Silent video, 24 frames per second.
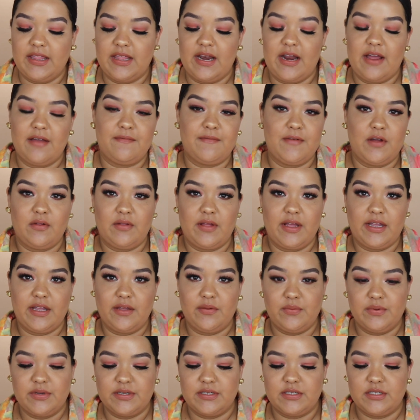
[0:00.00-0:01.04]
that I felt like
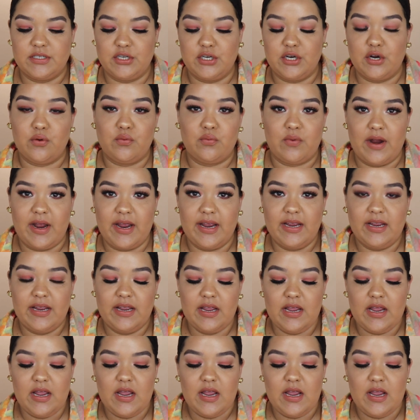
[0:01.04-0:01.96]
it was, you know, right.